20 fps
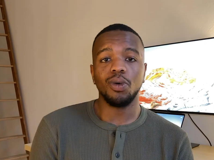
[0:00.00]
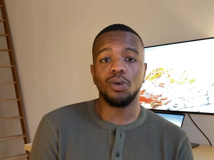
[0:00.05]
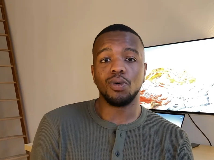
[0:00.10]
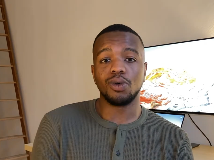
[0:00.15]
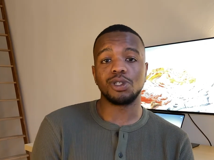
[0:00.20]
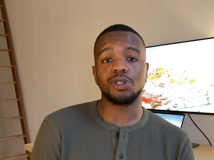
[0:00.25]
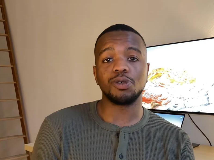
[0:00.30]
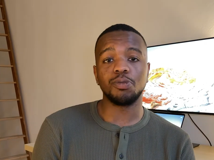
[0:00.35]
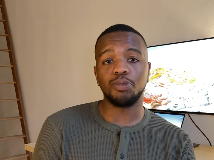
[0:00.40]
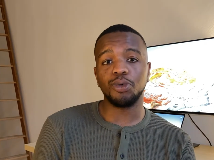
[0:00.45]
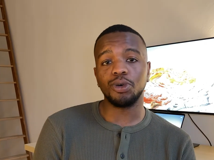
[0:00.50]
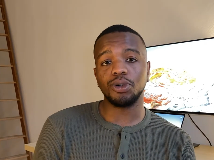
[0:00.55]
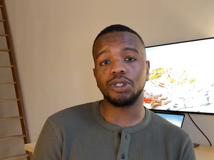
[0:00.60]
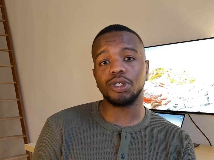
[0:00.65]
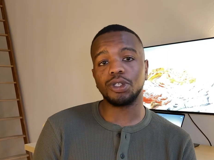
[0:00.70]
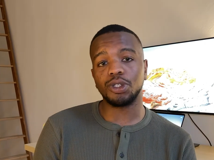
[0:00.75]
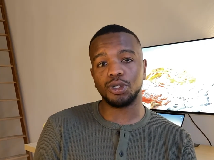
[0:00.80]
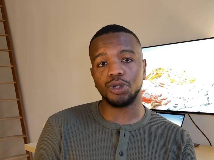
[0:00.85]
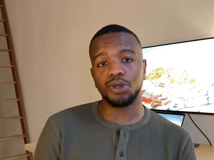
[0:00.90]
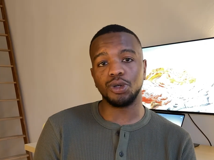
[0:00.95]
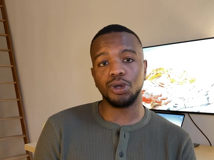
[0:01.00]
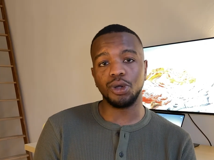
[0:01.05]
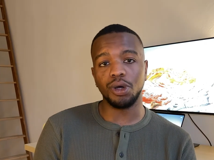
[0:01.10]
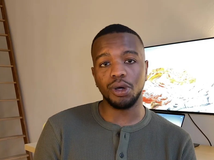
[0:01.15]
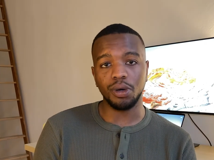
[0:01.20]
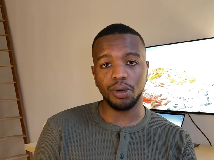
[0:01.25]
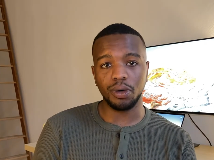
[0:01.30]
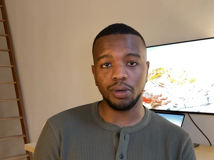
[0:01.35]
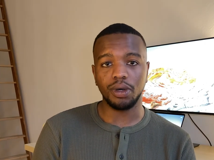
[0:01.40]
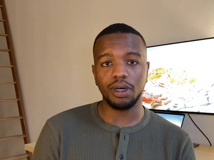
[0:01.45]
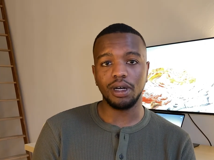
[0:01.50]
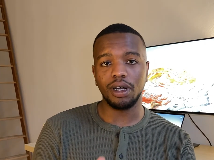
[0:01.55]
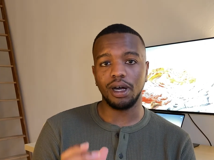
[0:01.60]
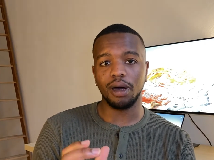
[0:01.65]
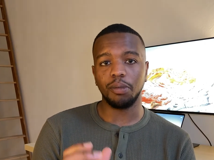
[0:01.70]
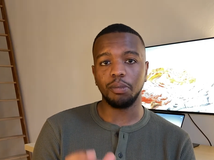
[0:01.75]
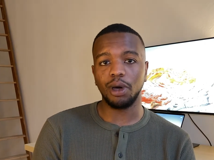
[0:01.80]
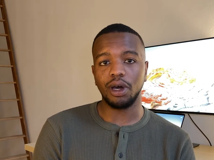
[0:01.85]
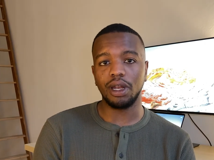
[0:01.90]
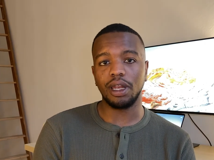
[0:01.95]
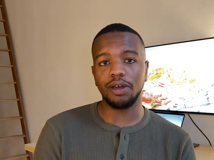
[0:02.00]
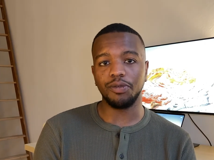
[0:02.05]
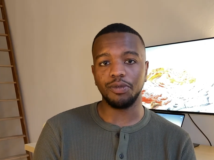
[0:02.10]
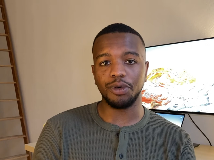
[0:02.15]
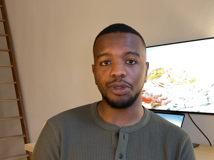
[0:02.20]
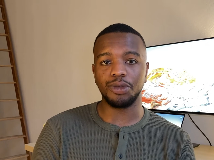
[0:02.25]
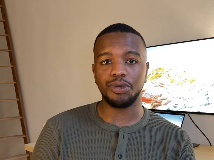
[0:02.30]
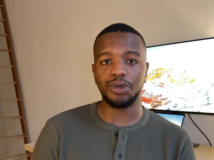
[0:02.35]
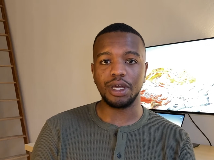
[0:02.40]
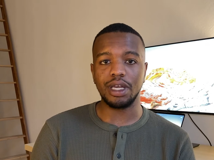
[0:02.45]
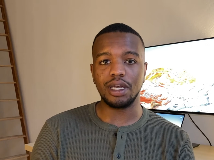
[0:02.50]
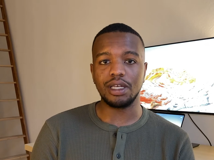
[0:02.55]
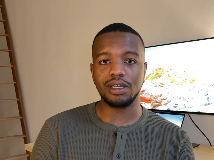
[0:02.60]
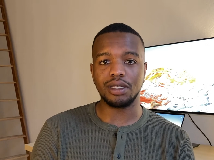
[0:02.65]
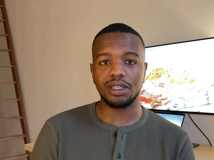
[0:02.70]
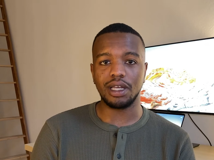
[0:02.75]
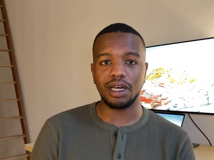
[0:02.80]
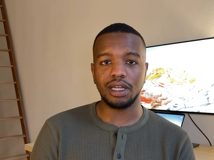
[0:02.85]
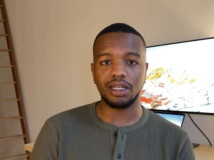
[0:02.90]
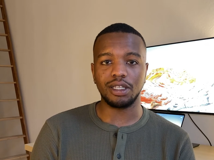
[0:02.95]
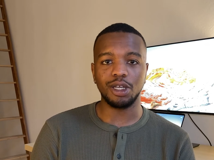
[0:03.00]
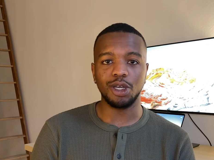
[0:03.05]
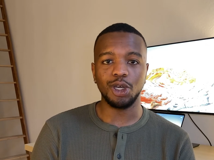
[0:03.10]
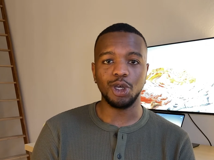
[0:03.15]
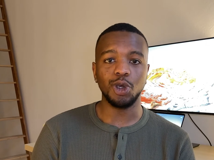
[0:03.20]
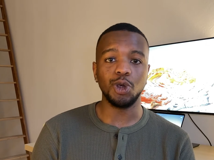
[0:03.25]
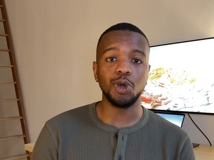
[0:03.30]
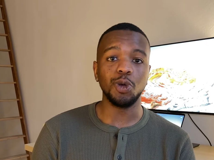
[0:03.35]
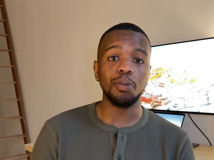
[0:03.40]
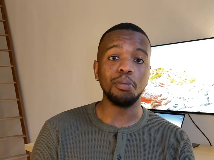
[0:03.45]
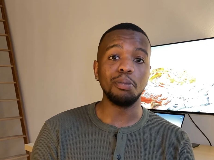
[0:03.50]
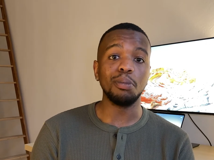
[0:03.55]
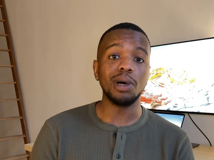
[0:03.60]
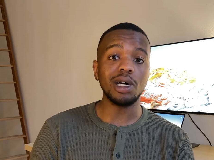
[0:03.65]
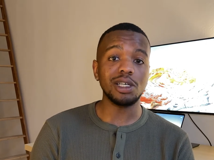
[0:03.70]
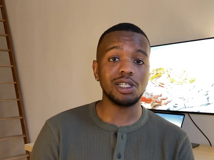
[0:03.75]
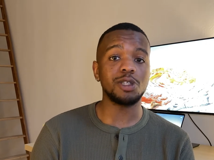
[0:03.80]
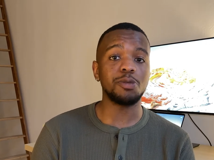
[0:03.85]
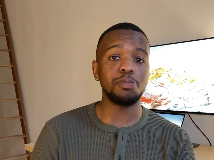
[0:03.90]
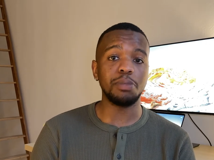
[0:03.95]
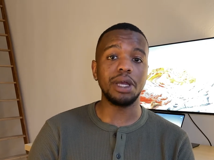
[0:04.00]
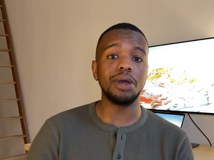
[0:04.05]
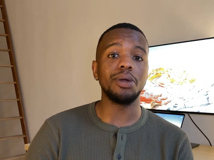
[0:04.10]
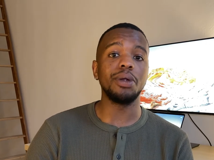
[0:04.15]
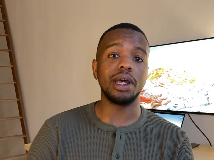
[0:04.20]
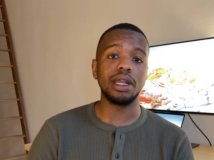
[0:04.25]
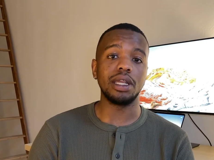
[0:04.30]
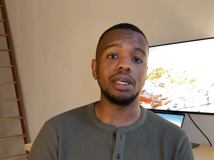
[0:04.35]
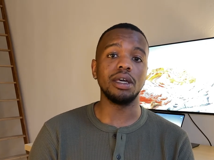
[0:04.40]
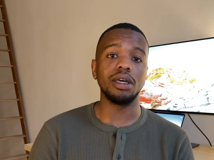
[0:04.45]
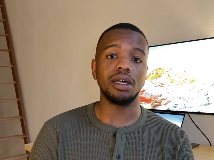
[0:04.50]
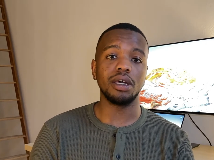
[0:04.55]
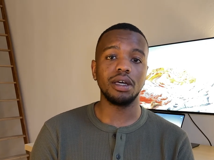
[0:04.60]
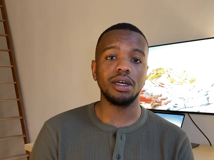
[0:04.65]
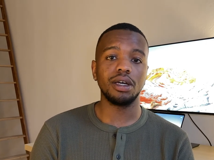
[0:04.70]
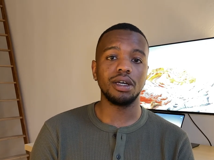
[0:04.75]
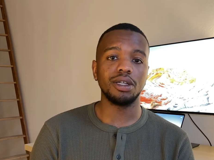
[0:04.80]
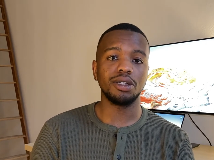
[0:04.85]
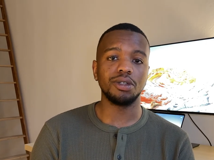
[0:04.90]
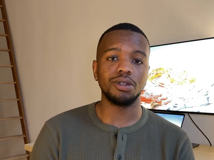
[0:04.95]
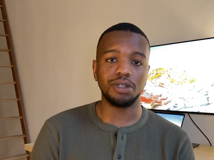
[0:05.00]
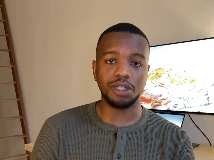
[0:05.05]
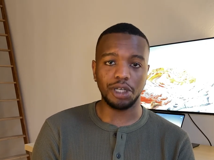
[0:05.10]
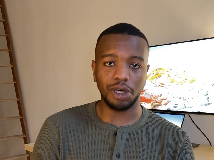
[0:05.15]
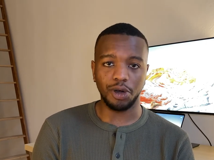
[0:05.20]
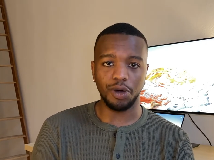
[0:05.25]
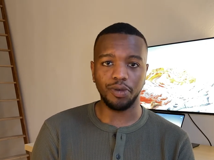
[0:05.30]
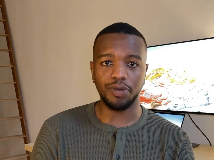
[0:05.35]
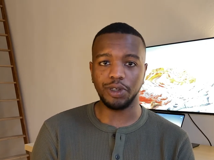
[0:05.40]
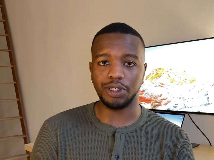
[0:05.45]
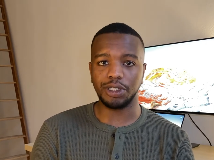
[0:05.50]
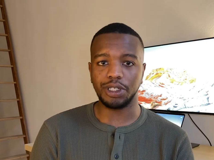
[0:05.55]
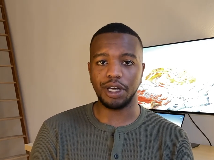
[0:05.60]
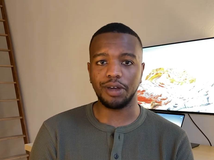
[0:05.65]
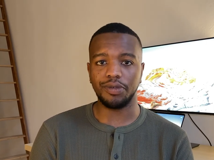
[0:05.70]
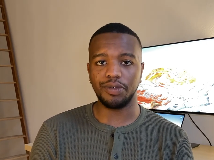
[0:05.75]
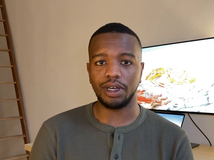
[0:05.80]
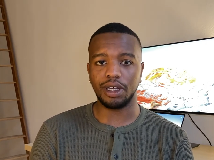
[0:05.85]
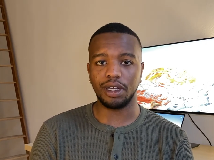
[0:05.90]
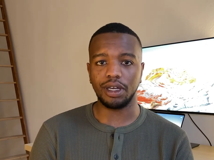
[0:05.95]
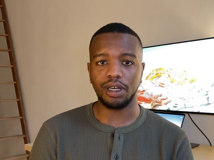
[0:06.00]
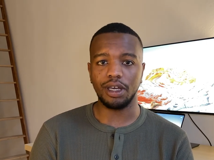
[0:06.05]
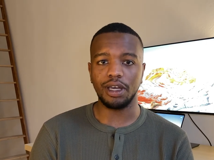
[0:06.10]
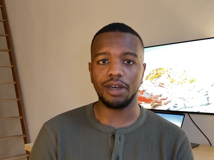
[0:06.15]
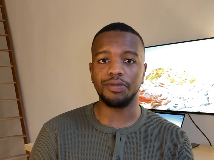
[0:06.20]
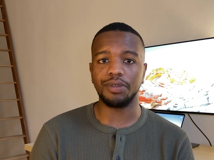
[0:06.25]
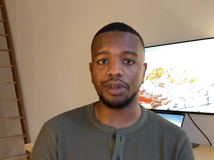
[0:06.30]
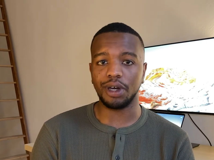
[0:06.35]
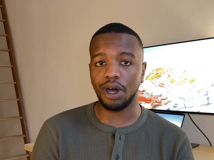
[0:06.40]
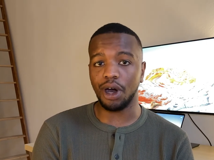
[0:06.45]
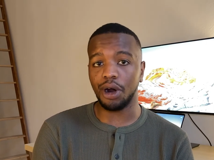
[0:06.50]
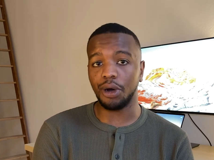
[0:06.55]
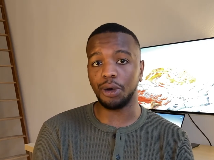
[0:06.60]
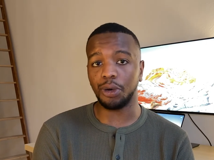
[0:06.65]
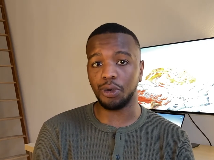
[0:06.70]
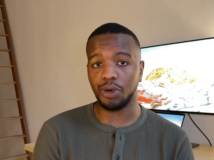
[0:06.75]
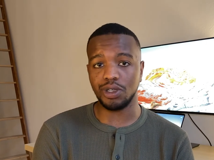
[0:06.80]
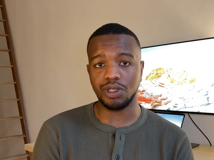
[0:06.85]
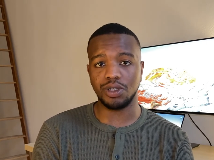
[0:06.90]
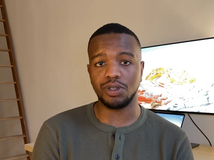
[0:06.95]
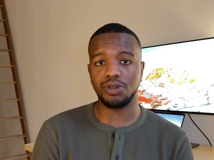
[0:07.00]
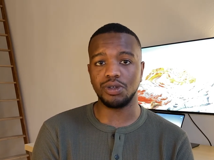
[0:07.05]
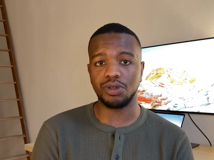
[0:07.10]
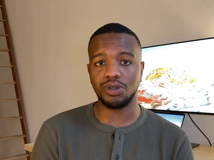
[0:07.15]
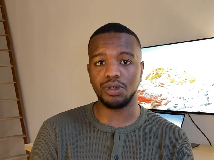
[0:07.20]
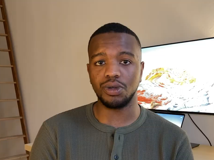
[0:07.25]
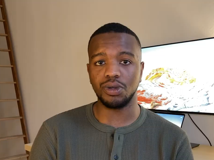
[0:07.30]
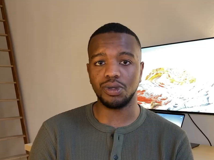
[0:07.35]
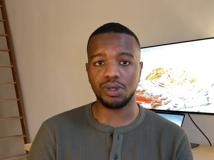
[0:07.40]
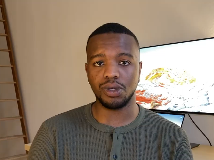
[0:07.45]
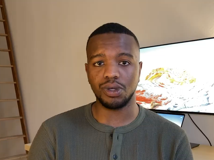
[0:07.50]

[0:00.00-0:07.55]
What's important to know about level three is that you must be ready to take over driving if the car requests you to do so.